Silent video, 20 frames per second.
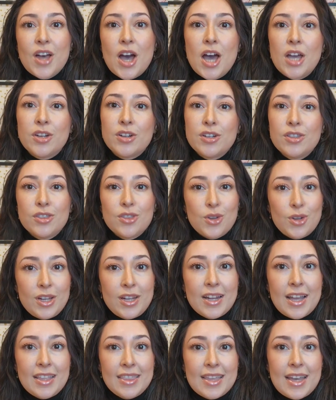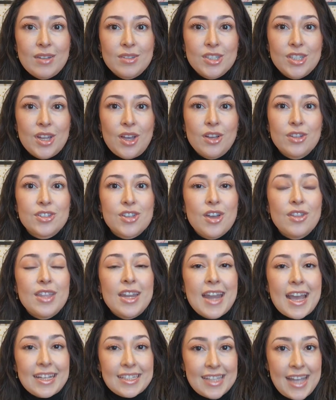of the $139,000 on the
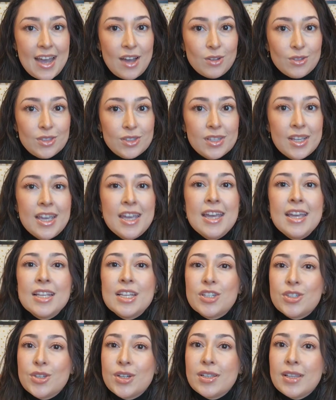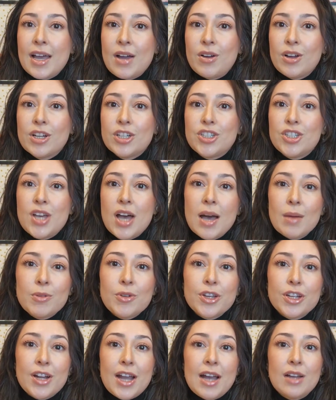next house. This would allow her to
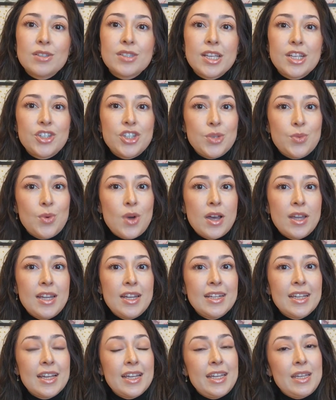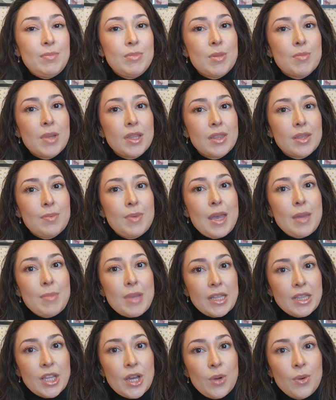upgrade her house like she wanted, keep the monthly
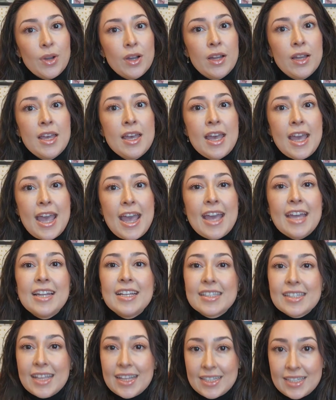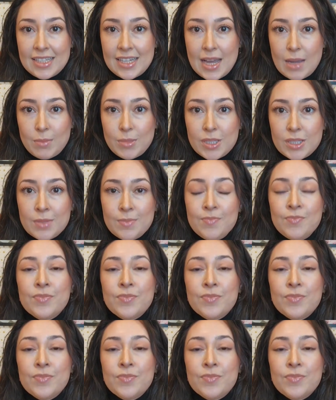payment lower, and it's less steps.